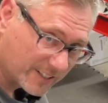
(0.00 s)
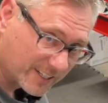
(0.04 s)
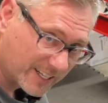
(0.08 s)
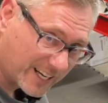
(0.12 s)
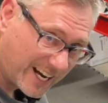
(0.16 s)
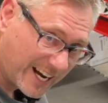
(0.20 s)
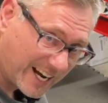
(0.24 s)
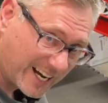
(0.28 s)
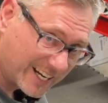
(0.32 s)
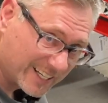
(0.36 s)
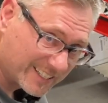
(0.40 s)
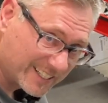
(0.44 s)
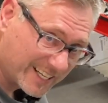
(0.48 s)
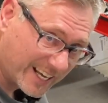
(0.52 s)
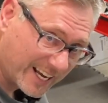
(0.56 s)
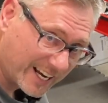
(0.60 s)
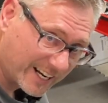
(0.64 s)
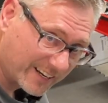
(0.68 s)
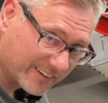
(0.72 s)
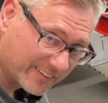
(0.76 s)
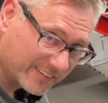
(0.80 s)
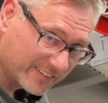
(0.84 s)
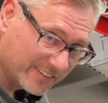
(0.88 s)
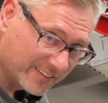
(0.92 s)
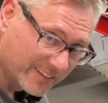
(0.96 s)
it
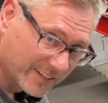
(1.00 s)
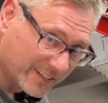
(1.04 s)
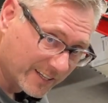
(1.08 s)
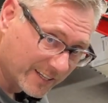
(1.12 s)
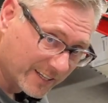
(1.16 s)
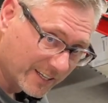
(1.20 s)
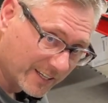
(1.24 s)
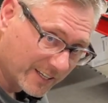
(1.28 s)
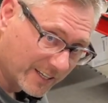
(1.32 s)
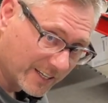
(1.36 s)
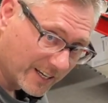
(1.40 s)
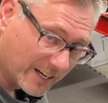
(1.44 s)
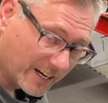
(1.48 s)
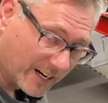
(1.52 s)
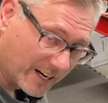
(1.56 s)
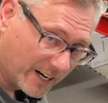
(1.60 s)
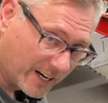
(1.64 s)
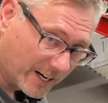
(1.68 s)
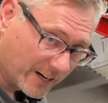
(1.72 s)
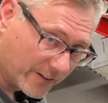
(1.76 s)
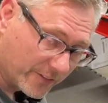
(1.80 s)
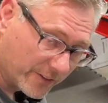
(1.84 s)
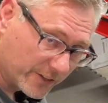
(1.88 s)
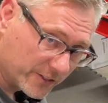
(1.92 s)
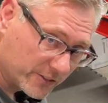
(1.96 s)
contacts
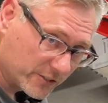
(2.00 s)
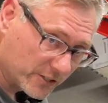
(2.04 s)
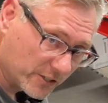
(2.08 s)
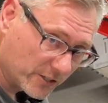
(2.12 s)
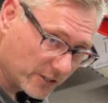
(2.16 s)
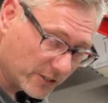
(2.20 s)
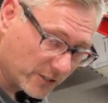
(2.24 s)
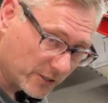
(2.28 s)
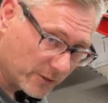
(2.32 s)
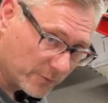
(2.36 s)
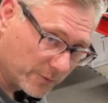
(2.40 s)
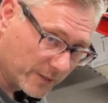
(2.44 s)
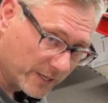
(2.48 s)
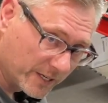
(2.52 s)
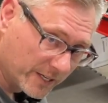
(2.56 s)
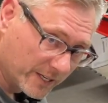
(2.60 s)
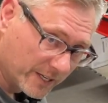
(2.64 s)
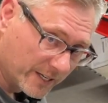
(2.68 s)
uh, the tube.